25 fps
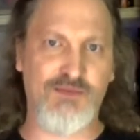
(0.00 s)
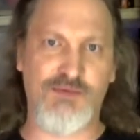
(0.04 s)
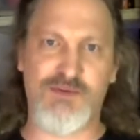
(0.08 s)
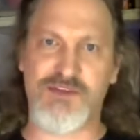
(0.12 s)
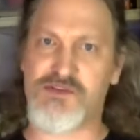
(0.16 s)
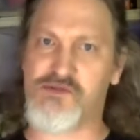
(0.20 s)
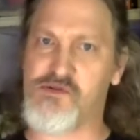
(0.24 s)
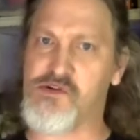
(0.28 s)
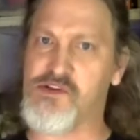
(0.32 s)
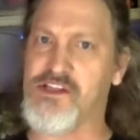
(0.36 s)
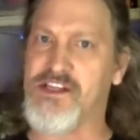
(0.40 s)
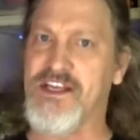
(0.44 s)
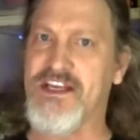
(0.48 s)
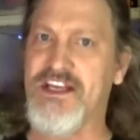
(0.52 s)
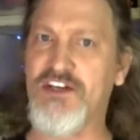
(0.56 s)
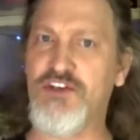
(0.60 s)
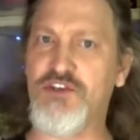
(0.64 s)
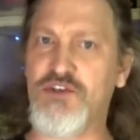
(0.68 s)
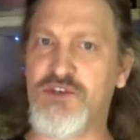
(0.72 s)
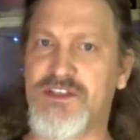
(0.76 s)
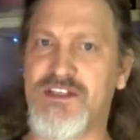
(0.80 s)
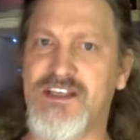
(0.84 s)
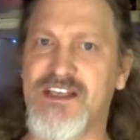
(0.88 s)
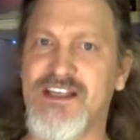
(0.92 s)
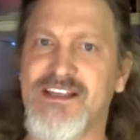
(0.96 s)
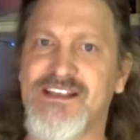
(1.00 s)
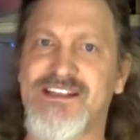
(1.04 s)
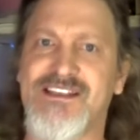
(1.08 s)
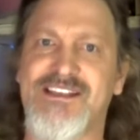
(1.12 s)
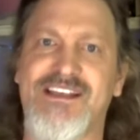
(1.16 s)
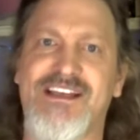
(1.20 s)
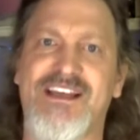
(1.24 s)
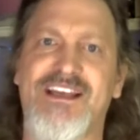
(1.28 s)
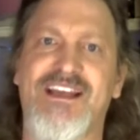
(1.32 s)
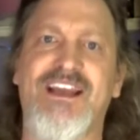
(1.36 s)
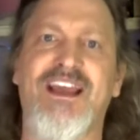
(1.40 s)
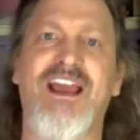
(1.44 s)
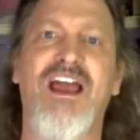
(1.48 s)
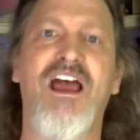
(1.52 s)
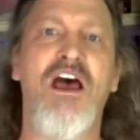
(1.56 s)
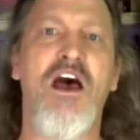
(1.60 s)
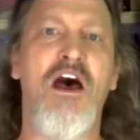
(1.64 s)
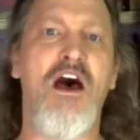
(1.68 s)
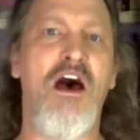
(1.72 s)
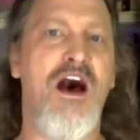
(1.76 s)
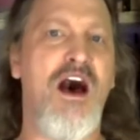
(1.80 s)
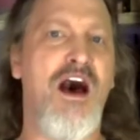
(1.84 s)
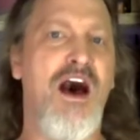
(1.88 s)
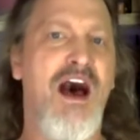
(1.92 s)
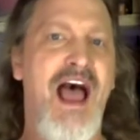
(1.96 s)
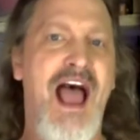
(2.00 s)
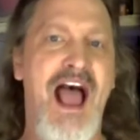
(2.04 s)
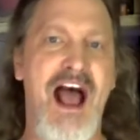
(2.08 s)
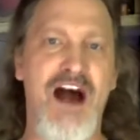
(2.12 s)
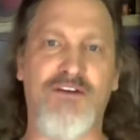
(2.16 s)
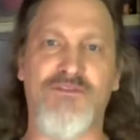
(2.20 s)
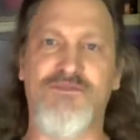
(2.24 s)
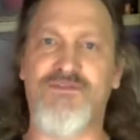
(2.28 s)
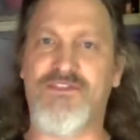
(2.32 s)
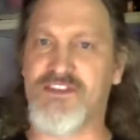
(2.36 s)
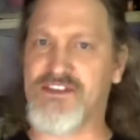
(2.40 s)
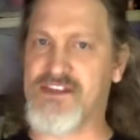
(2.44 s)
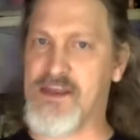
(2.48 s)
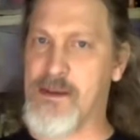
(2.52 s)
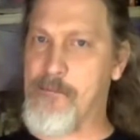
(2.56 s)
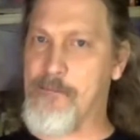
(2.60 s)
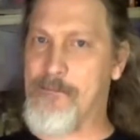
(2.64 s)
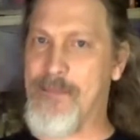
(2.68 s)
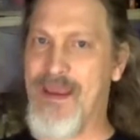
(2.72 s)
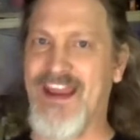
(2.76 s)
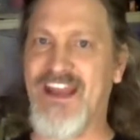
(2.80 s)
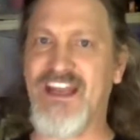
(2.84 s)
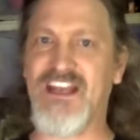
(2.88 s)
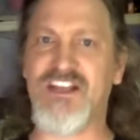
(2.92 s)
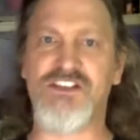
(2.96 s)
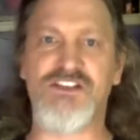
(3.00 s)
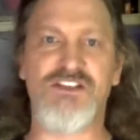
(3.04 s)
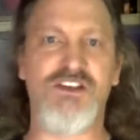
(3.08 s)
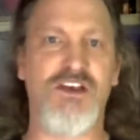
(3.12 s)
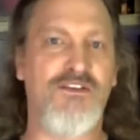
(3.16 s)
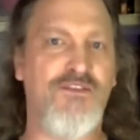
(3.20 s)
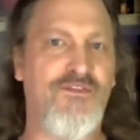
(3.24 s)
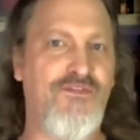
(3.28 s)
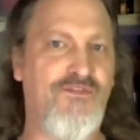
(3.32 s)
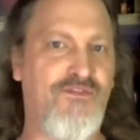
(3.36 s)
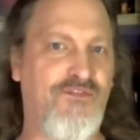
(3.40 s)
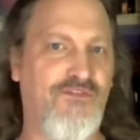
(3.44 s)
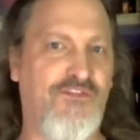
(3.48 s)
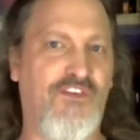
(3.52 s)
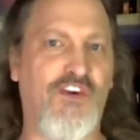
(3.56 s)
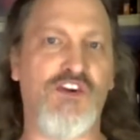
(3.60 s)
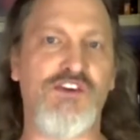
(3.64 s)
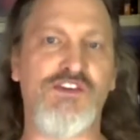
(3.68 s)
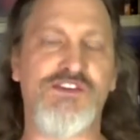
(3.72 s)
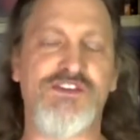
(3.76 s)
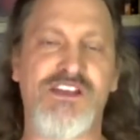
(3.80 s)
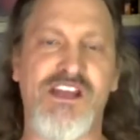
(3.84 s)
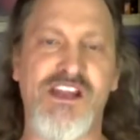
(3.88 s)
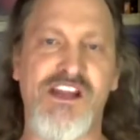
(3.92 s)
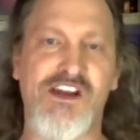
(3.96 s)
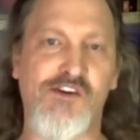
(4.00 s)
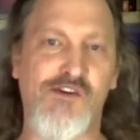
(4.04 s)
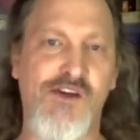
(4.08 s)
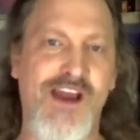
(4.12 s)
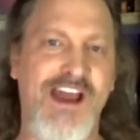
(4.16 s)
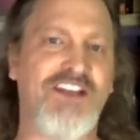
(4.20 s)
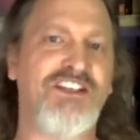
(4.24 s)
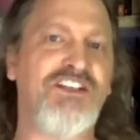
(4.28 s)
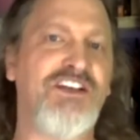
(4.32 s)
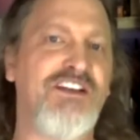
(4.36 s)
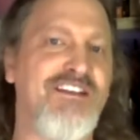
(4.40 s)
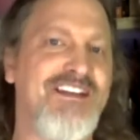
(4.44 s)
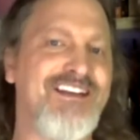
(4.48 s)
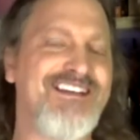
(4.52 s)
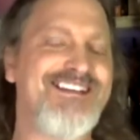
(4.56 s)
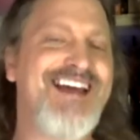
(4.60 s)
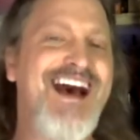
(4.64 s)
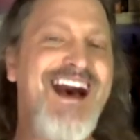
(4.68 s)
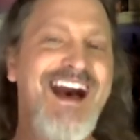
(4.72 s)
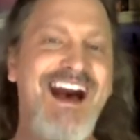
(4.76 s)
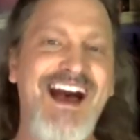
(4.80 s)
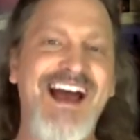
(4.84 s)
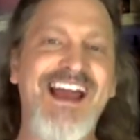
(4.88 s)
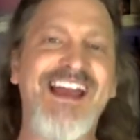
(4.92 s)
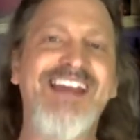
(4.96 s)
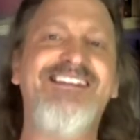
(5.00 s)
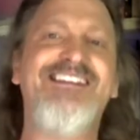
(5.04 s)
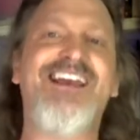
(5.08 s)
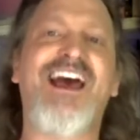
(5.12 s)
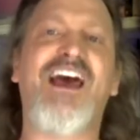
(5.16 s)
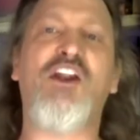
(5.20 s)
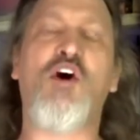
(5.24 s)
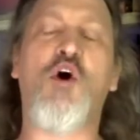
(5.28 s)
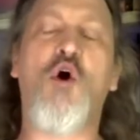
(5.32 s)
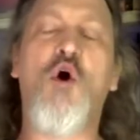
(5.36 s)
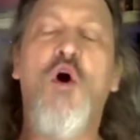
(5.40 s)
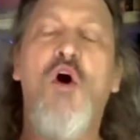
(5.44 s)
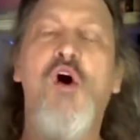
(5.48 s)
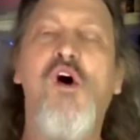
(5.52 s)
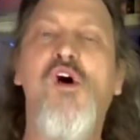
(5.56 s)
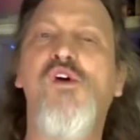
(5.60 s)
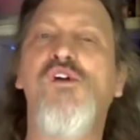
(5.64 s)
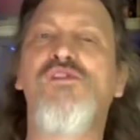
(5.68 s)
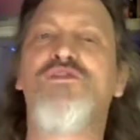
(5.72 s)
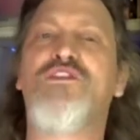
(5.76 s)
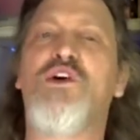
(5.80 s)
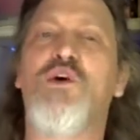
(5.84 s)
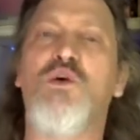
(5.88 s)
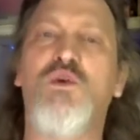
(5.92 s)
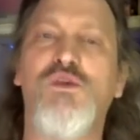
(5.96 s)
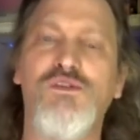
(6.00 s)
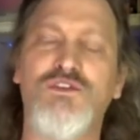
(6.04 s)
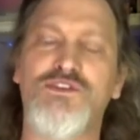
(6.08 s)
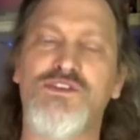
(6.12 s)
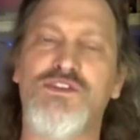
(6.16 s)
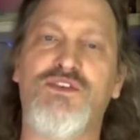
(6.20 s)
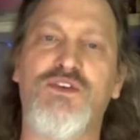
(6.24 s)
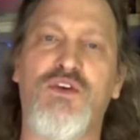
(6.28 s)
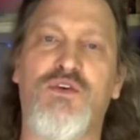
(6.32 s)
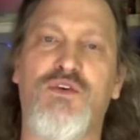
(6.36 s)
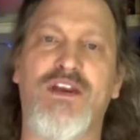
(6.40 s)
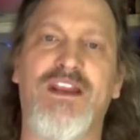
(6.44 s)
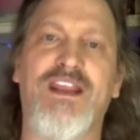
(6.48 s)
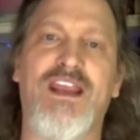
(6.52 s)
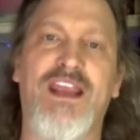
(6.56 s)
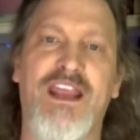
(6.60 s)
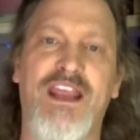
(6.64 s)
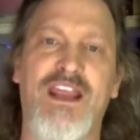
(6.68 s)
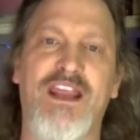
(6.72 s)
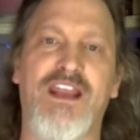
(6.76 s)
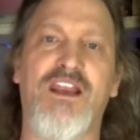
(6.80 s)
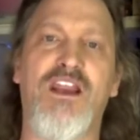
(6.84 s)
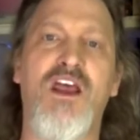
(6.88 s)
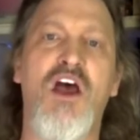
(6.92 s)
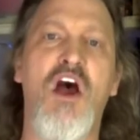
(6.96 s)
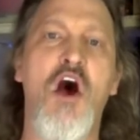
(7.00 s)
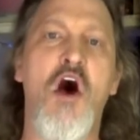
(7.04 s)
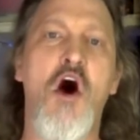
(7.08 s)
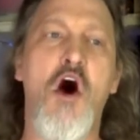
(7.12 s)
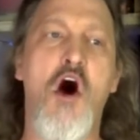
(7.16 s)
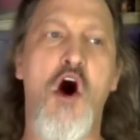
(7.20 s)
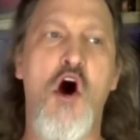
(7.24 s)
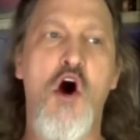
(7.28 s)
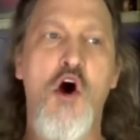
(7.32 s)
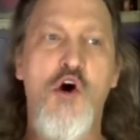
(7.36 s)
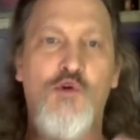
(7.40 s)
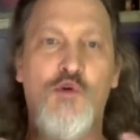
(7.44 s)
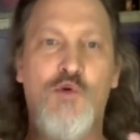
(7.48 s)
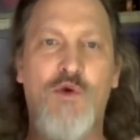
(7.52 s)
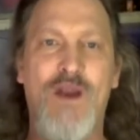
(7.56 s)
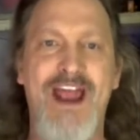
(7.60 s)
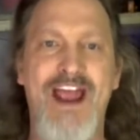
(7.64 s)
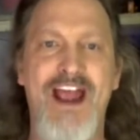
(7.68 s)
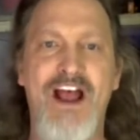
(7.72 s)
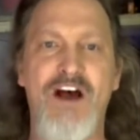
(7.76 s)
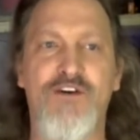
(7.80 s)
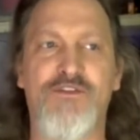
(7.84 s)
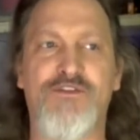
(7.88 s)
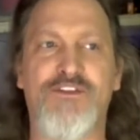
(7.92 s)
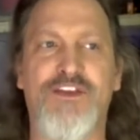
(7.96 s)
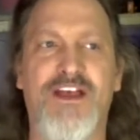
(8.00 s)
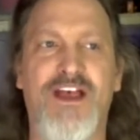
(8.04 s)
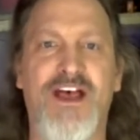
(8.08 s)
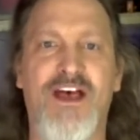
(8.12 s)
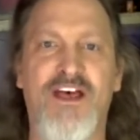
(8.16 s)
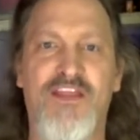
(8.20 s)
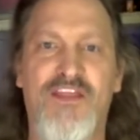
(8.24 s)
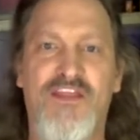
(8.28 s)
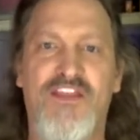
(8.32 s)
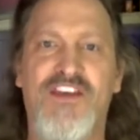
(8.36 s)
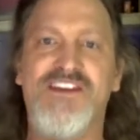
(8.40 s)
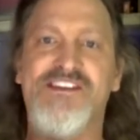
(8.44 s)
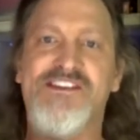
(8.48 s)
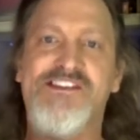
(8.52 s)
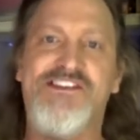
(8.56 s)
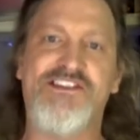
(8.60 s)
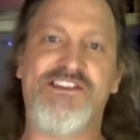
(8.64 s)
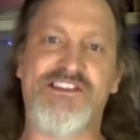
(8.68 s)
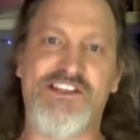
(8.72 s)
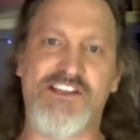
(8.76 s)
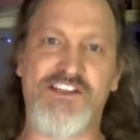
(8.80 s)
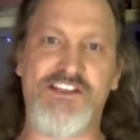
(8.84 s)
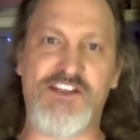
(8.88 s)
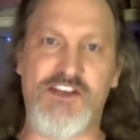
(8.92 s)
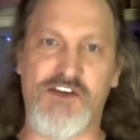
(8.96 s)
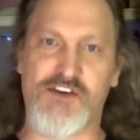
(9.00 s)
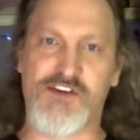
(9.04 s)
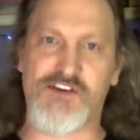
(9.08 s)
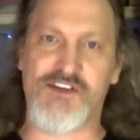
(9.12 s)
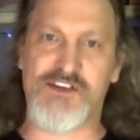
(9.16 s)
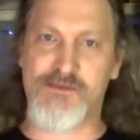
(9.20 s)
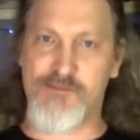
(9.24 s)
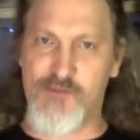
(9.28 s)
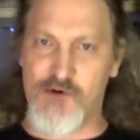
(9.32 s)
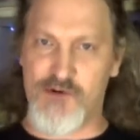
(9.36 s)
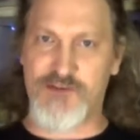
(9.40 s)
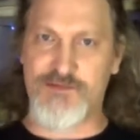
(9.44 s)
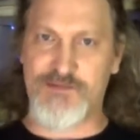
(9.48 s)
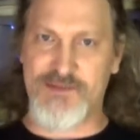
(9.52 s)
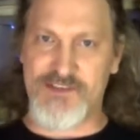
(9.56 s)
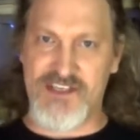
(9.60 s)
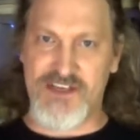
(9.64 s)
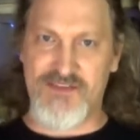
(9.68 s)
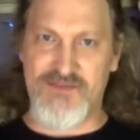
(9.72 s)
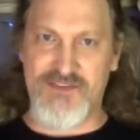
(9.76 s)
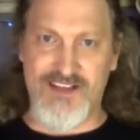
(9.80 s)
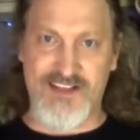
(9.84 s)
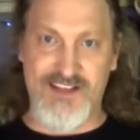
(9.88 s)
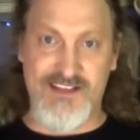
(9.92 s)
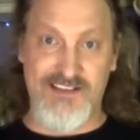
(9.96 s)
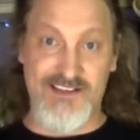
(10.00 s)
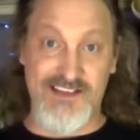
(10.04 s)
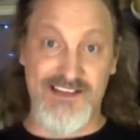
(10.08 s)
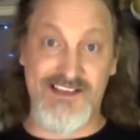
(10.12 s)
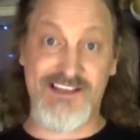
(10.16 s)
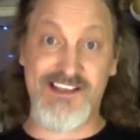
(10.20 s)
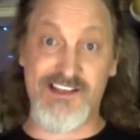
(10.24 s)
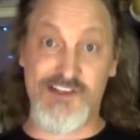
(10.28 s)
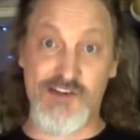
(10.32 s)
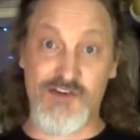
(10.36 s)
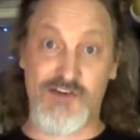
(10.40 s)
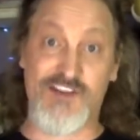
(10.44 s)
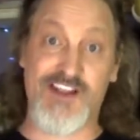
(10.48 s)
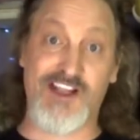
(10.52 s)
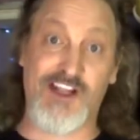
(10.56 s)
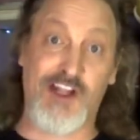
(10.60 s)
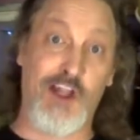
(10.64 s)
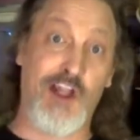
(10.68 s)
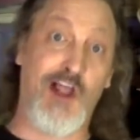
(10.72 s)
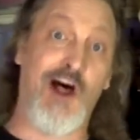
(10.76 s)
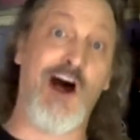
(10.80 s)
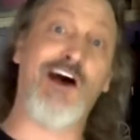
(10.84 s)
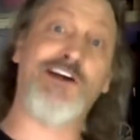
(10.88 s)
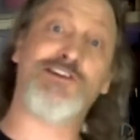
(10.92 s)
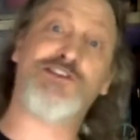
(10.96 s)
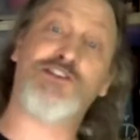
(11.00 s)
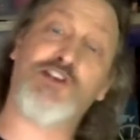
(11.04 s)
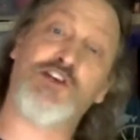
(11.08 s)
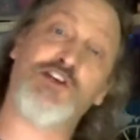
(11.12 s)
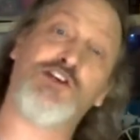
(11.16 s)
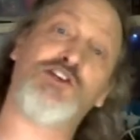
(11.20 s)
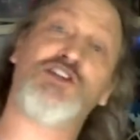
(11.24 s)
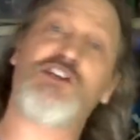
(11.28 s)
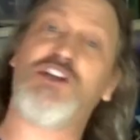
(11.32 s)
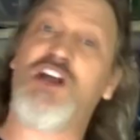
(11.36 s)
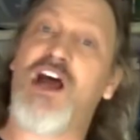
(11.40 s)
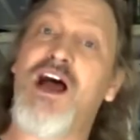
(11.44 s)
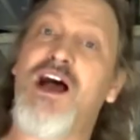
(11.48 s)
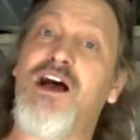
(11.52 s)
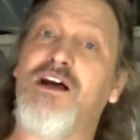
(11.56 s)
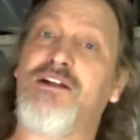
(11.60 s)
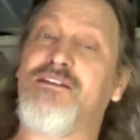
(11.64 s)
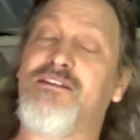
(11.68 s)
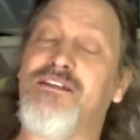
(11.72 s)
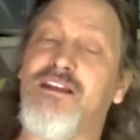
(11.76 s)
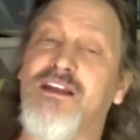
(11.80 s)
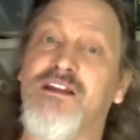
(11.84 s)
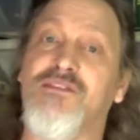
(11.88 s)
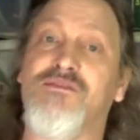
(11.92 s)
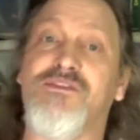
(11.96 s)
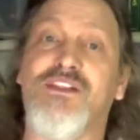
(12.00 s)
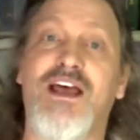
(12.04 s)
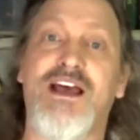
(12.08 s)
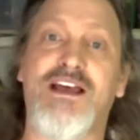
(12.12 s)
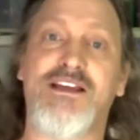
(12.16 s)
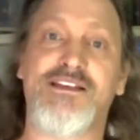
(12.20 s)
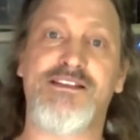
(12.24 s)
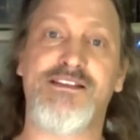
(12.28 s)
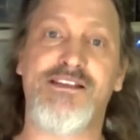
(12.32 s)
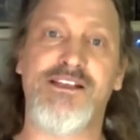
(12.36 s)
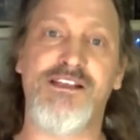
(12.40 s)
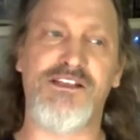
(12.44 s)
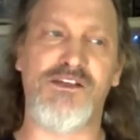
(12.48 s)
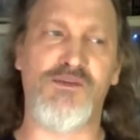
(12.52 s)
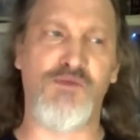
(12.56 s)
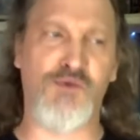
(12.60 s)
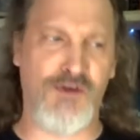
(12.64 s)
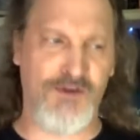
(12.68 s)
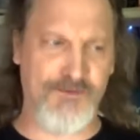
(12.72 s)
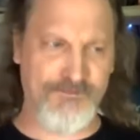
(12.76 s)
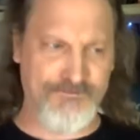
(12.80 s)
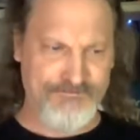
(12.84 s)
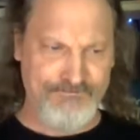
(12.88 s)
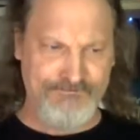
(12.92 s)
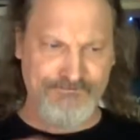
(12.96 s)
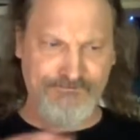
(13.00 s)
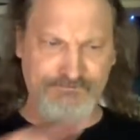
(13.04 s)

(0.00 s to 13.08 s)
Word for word: It was really interesting seeing Alpha's and Beta's first interaction, then tying that the whole story in around the sisters, more specifically the sister that lost her child at the end of last season, well,